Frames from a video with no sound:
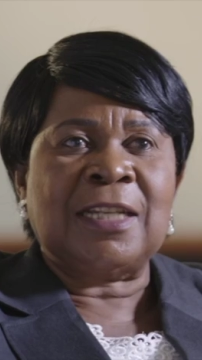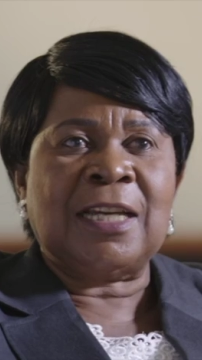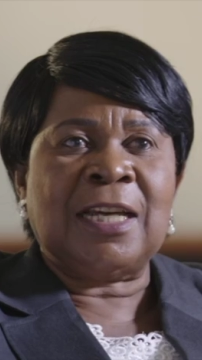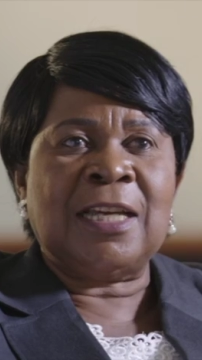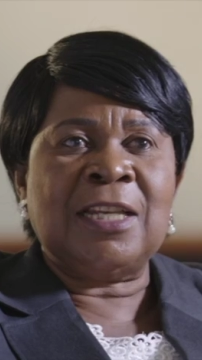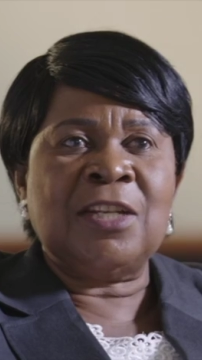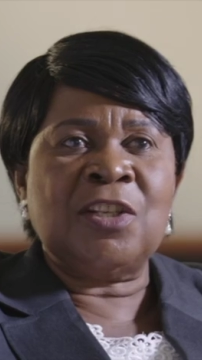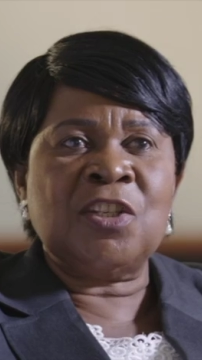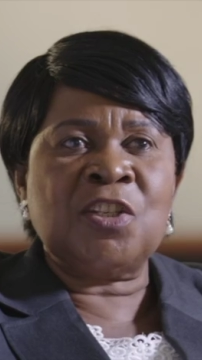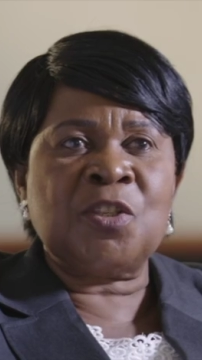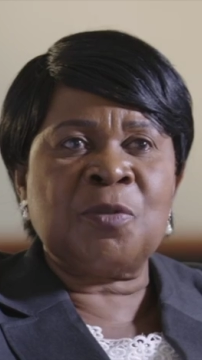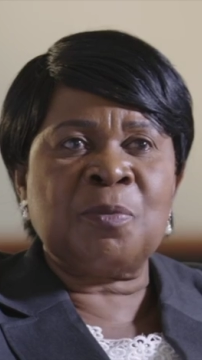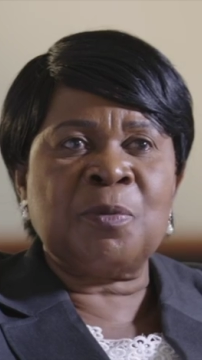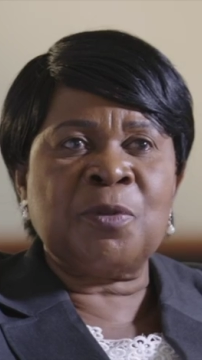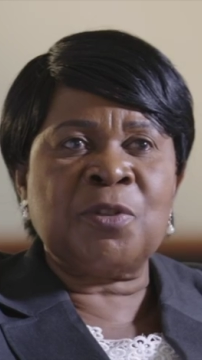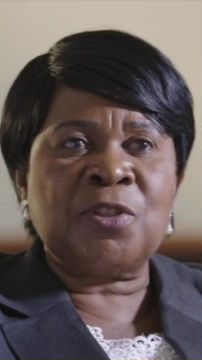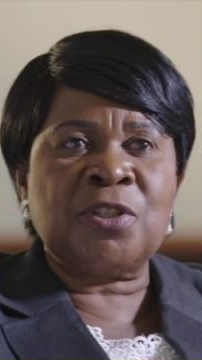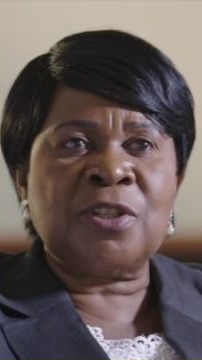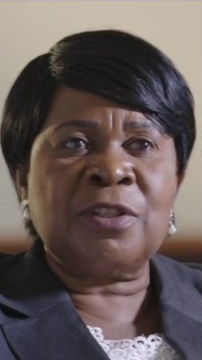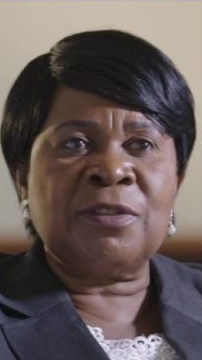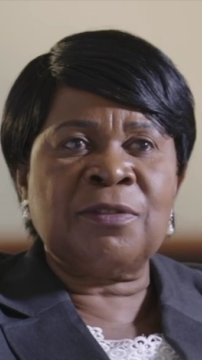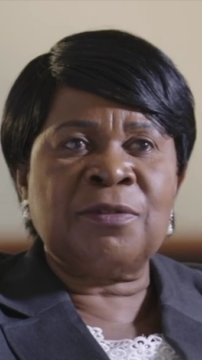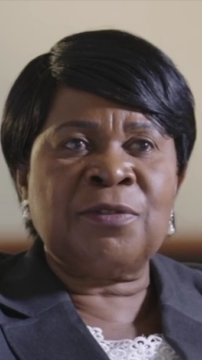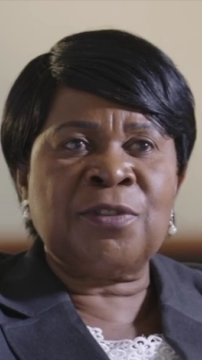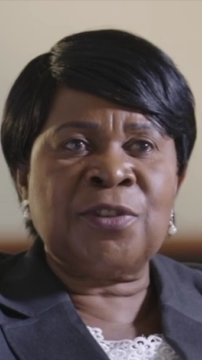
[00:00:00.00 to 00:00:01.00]
and
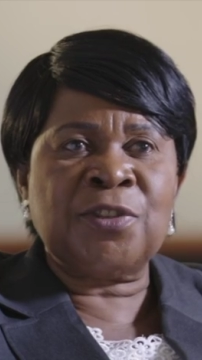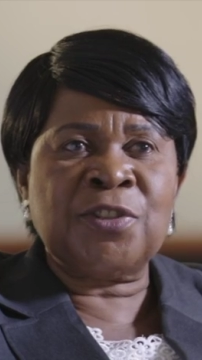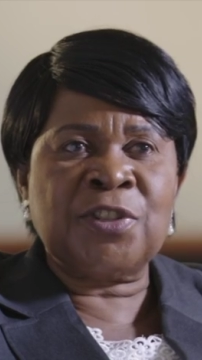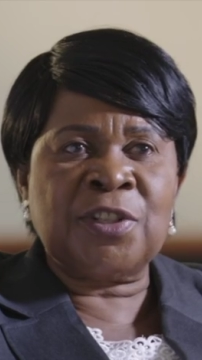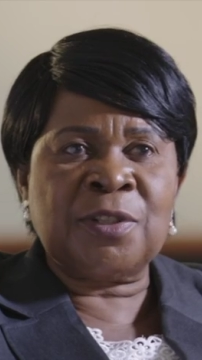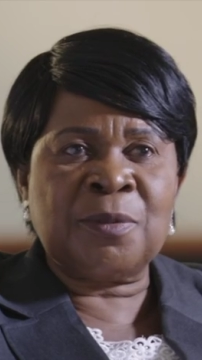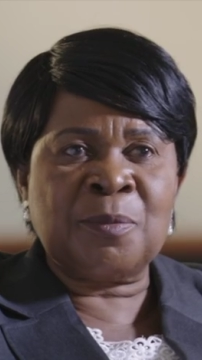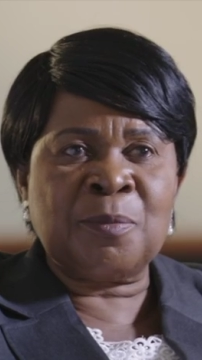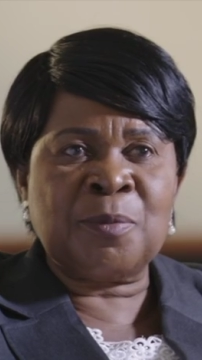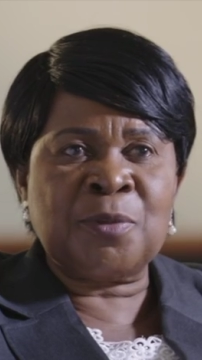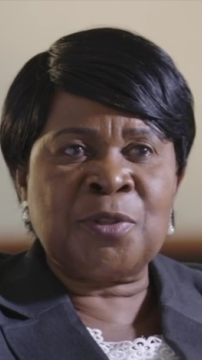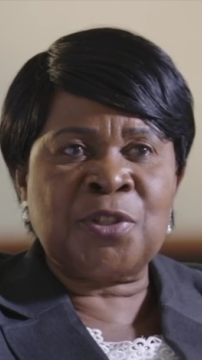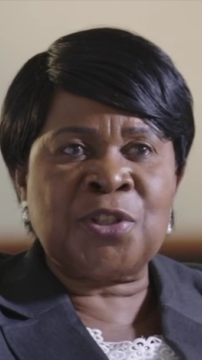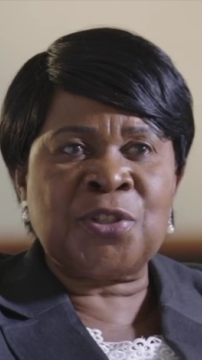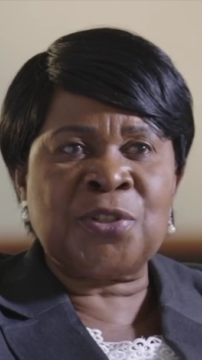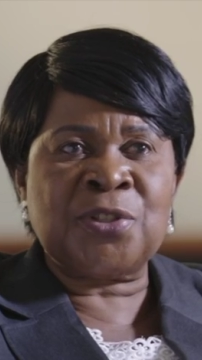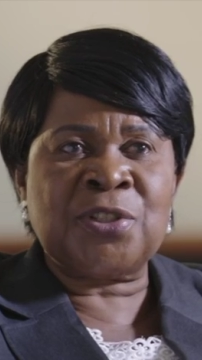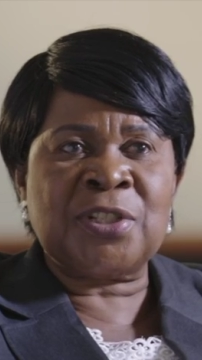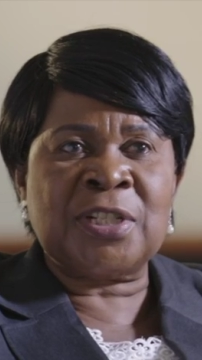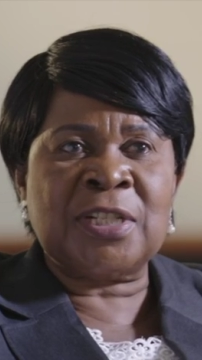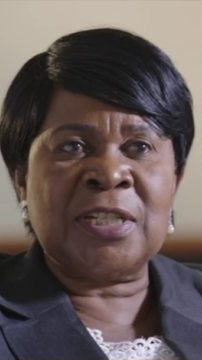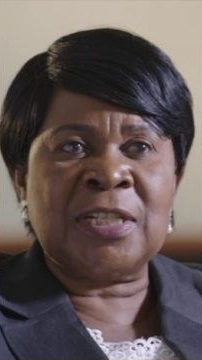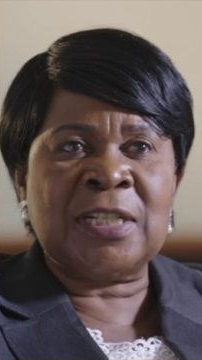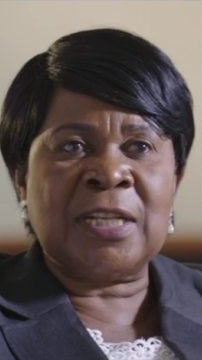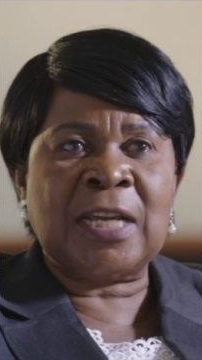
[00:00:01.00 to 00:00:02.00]
especially vulnerable
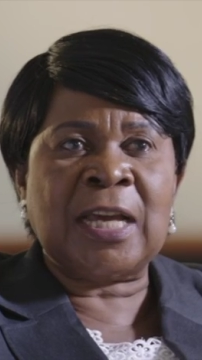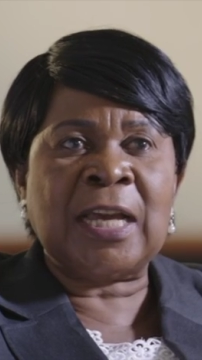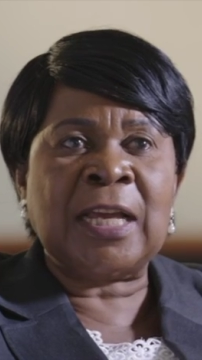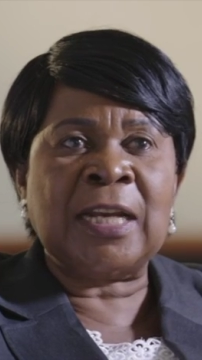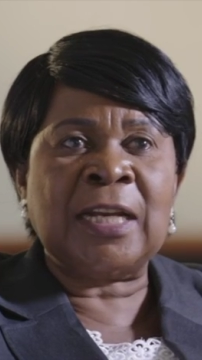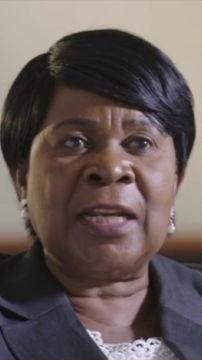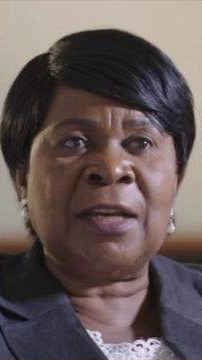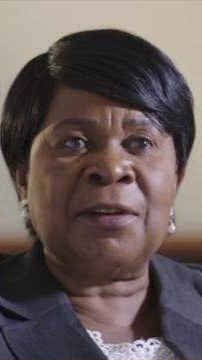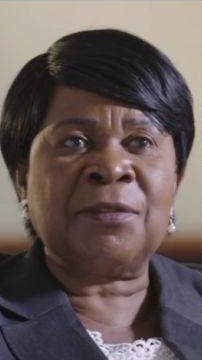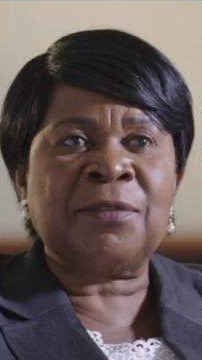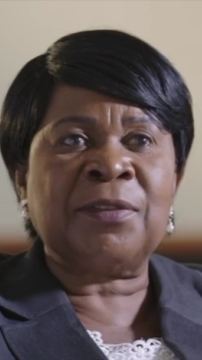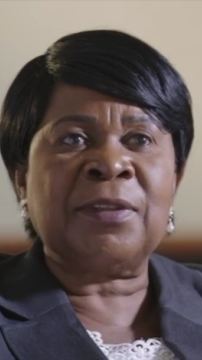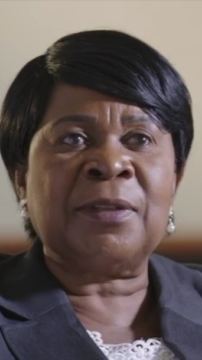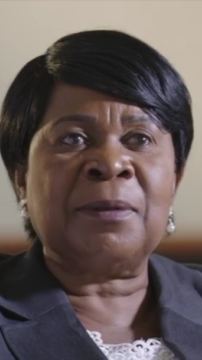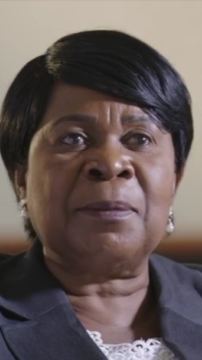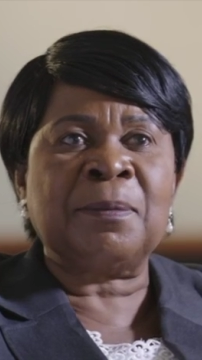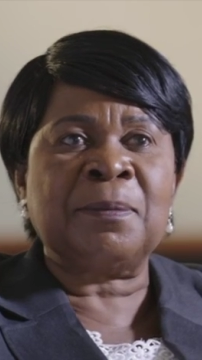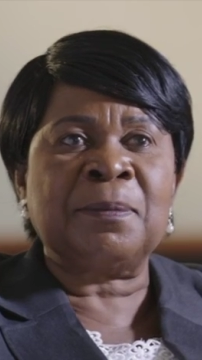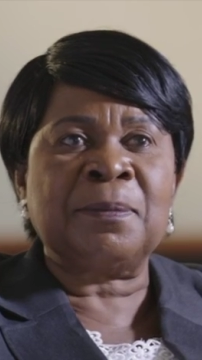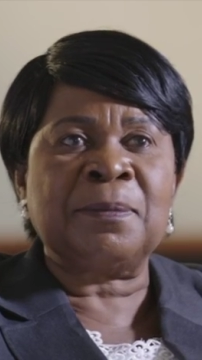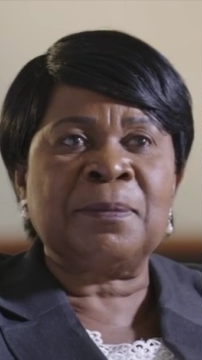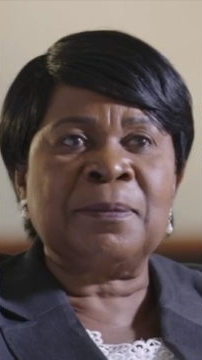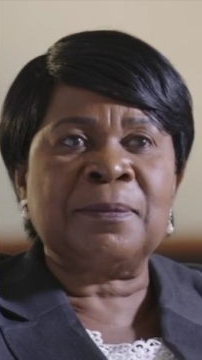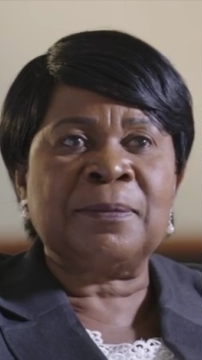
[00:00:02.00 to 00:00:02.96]
children. I love them.